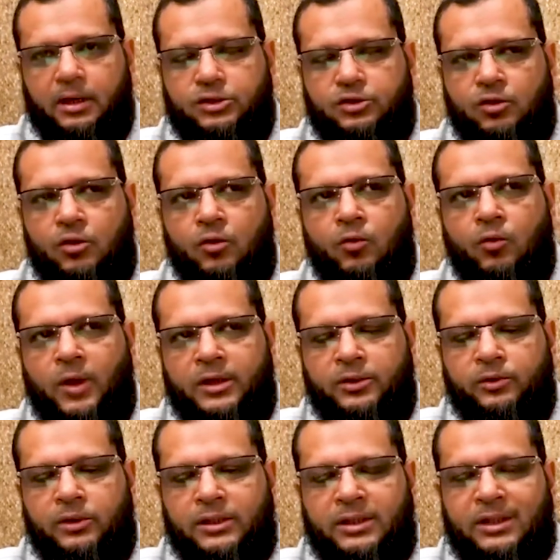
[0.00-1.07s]
So what
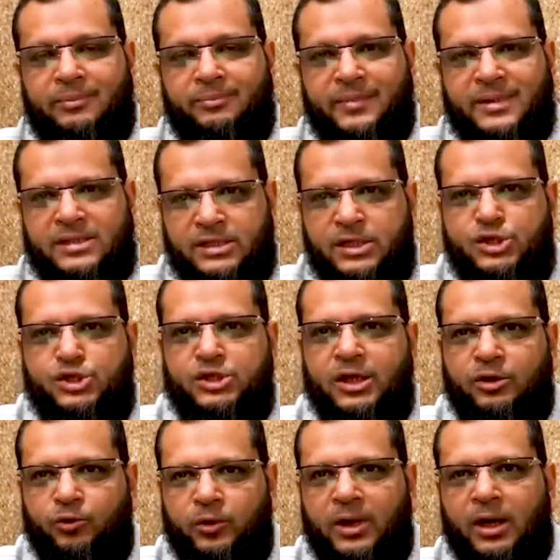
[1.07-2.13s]
the message
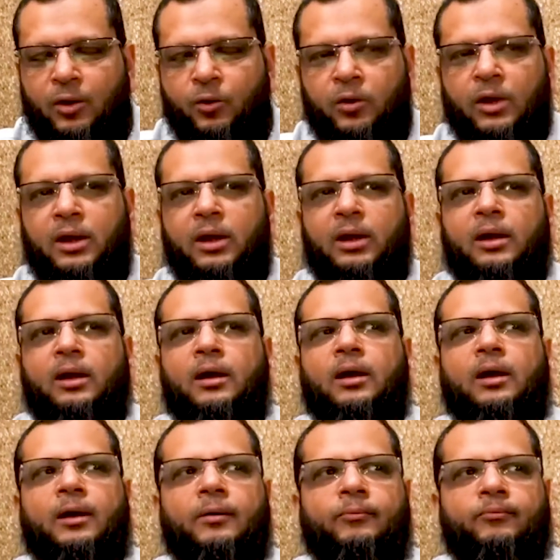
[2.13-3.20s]
that we
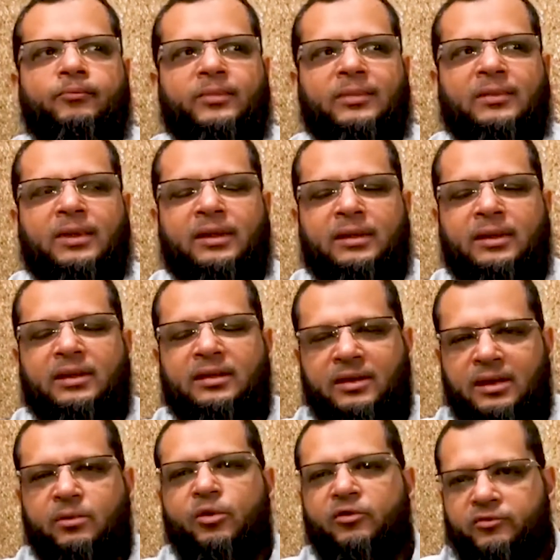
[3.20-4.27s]
are, the
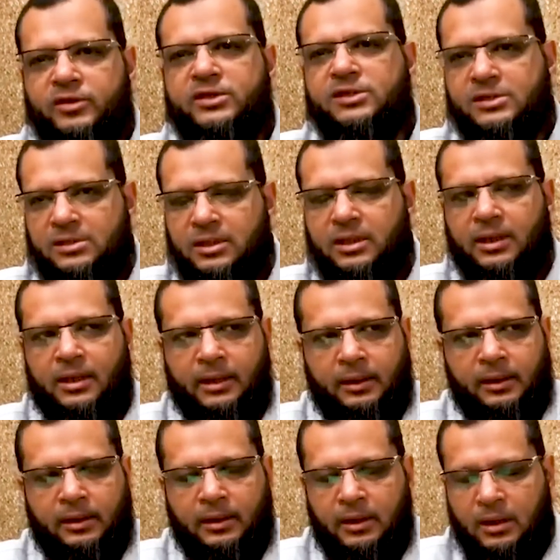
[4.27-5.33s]
theme of this
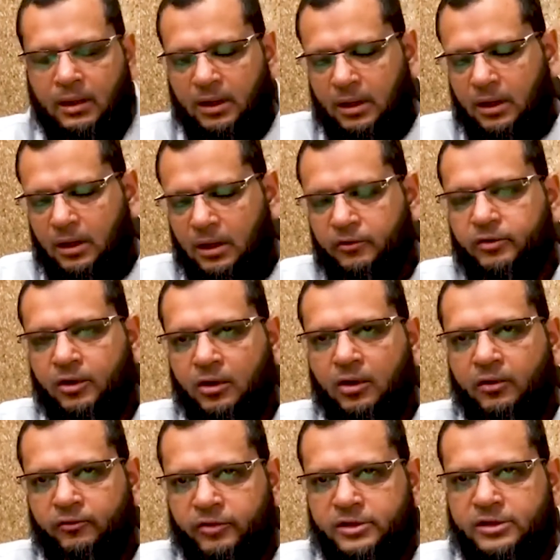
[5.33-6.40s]
of the
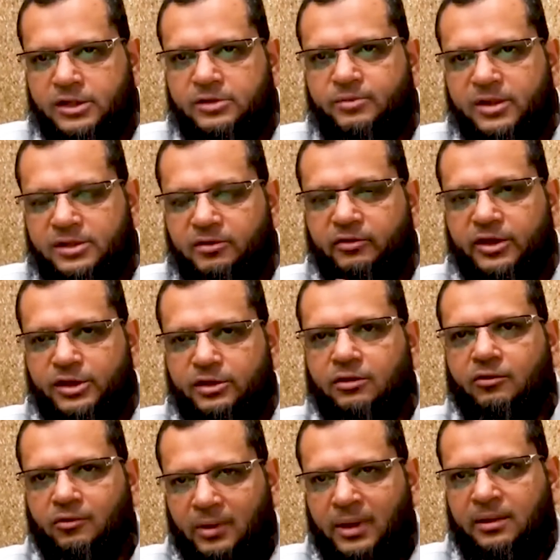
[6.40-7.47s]
conference is preservation of
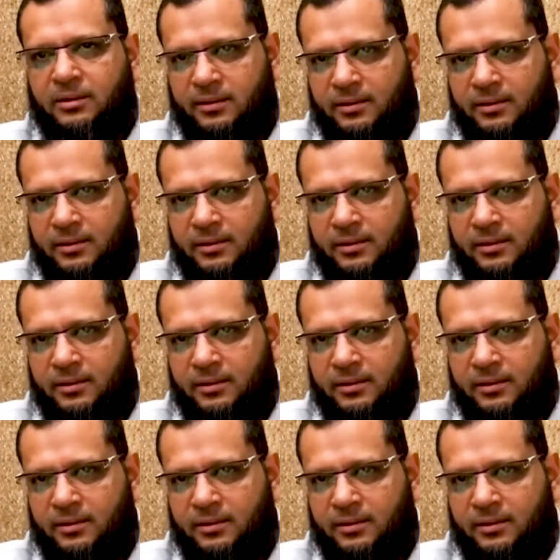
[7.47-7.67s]
wealth.